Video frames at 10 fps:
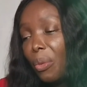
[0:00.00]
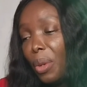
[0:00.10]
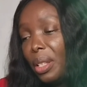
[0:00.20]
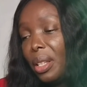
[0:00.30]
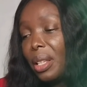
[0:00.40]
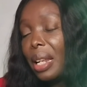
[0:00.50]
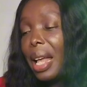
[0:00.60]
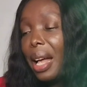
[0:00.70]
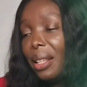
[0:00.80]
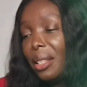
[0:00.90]
which is an
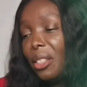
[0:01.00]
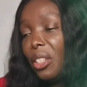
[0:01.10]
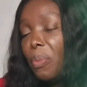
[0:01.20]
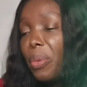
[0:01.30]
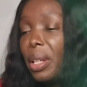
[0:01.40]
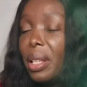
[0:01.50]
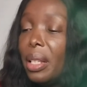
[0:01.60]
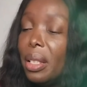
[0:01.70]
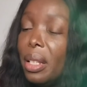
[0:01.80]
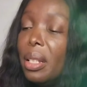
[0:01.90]
antigen
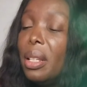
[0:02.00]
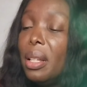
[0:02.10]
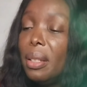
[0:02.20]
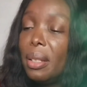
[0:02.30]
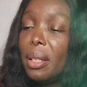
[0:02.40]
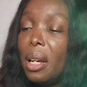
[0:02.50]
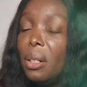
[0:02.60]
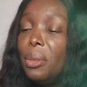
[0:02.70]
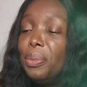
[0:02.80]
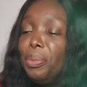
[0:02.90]
presenting
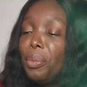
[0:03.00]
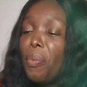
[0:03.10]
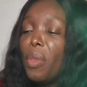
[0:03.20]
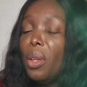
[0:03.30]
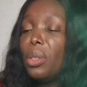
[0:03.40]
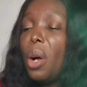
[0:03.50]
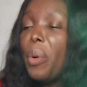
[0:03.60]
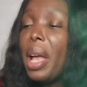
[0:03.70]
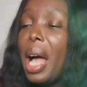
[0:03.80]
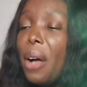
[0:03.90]
cell. So
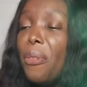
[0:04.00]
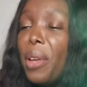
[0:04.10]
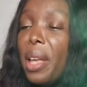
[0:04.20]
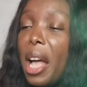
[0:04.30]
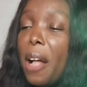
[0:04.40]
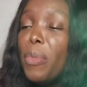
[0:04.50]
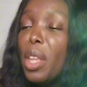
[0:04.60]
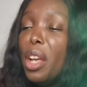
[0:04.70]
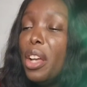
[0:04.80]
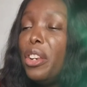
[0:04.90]
we have
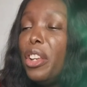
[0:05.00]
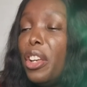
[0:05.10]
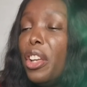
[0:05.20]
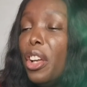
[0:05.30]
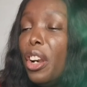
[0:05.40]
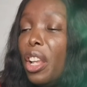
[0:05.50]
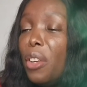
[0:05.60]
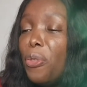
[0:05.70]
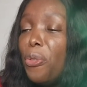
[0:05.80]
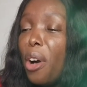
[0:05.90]
here the
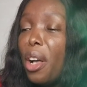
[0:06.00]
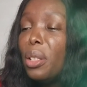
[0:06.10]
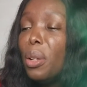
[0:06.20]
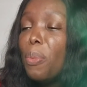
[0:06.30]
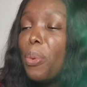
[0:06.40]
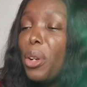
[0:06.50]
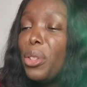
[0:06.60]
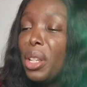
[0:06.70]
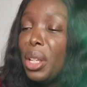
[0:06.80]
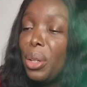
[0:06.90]
lymphoid
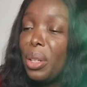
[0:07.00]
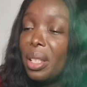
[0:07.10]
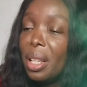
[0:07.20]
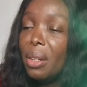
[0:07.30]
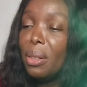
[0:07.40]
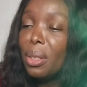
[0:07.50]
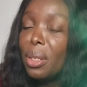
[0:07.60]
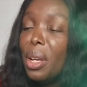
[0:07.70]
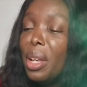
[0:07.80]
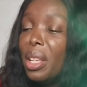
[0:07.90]
progenitor
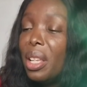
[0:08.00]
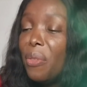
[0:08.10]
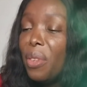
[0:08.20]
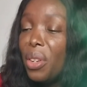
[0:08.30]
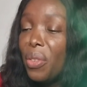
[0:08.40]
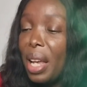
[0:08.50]
cells giving